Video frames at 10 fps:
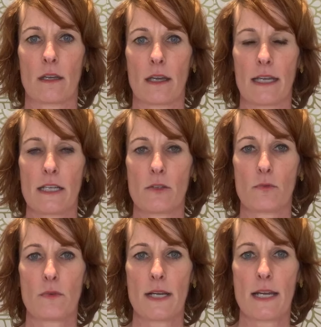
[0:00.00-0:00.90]
And it's
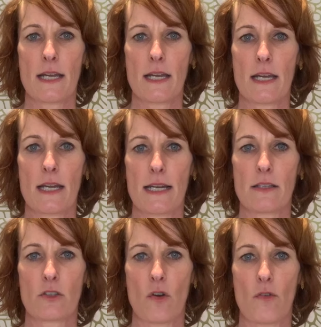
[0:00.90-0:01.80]
really
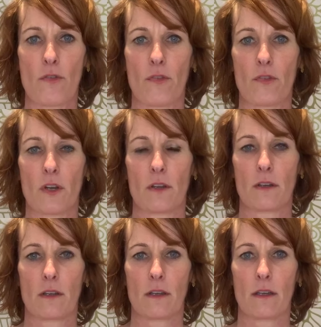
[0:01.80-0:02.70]
soft
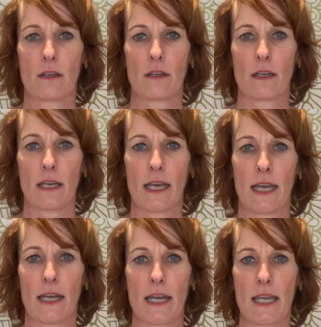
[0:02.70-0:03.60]

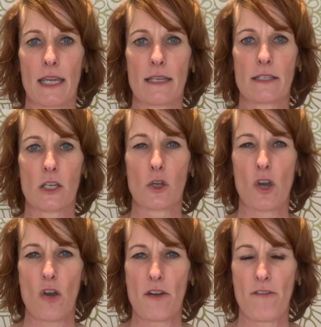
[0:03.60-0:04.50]
and easy. You
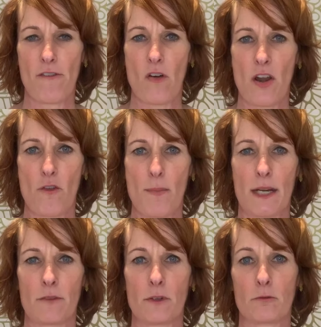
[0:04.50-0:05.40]
kind of find a bit
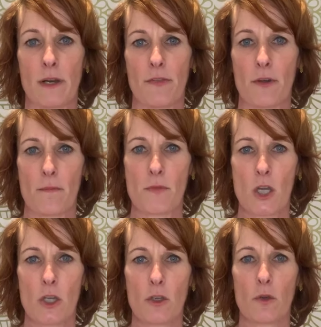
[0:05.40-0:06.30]
of a rhythm.
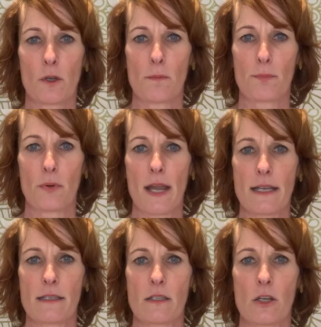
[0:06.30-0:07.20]
You
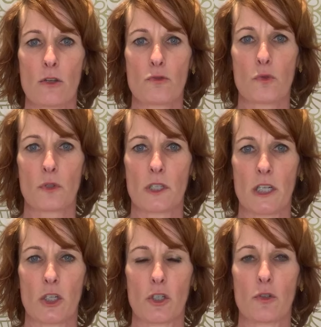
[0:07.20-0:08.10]
compress, draw the
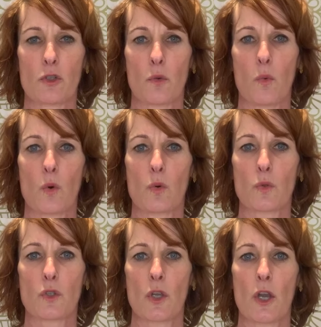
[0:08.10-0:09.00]
tissue
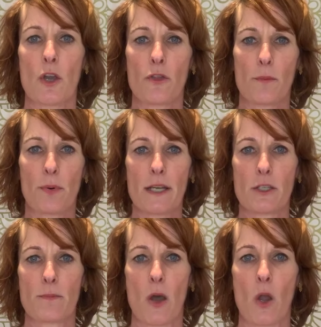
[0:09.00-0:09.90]
towards the
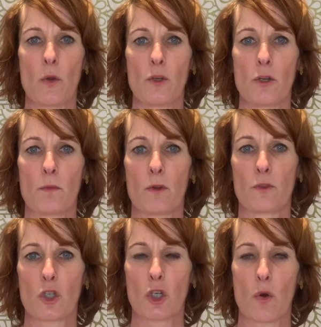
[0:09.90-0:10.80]
breastbone, you move the
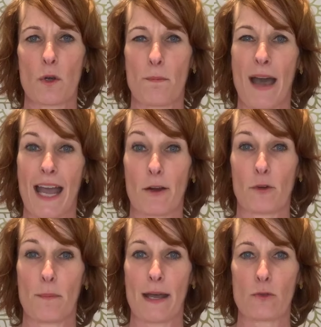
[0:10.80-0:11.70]
shoulder back for
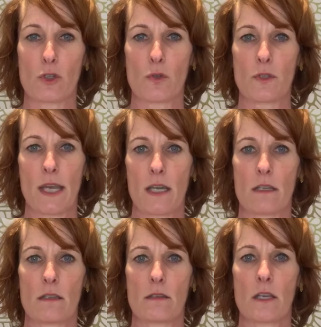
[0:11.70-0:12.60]
about 2
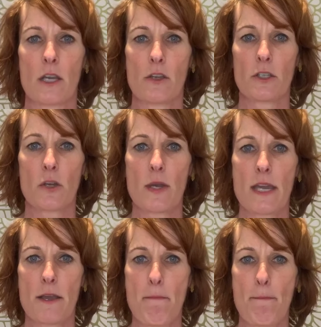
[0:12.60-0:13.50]
seconds. So
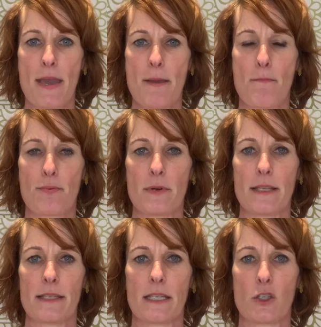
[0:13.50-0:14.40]
it can be
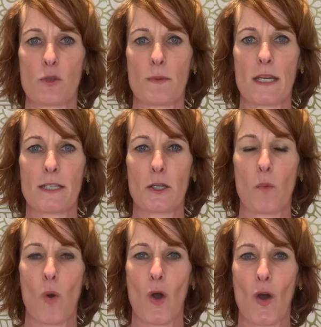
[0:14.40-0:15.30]
pretty speedy
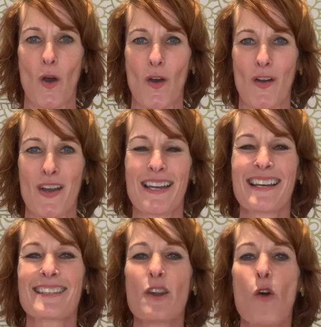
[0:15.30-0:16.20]
work
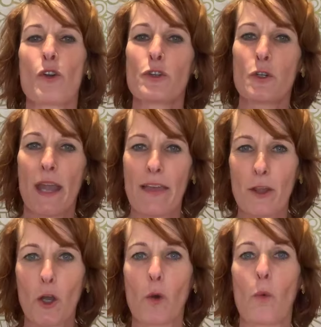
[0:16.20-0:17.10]
as long as you get the
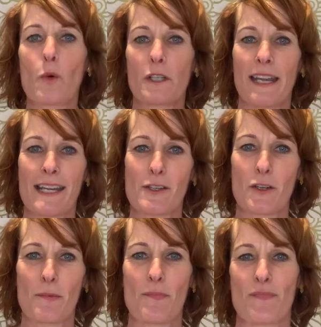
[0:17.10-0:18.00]
coordination.
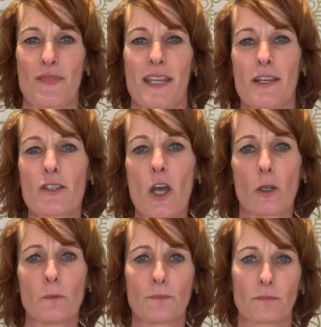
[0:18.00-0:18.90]

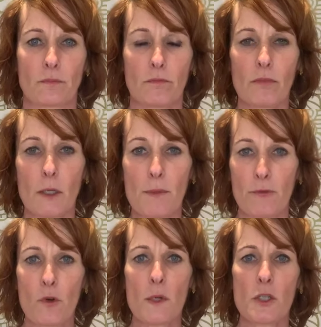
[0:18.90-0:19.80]
So
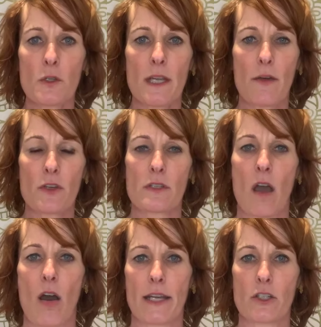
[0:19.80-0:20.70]
before we do the other
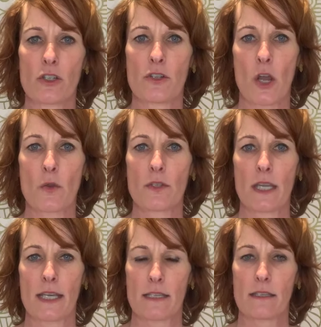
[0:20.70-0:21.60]
side, just
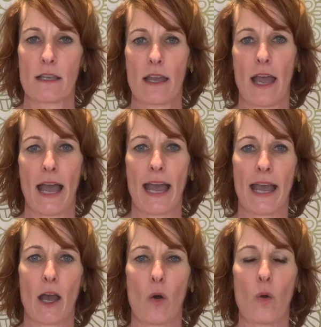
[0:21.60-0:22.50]
notice
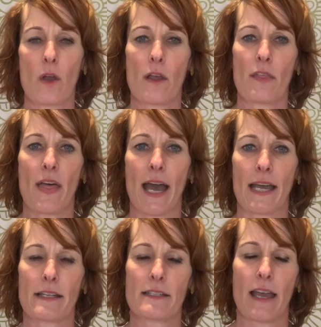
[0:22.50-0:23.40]
how that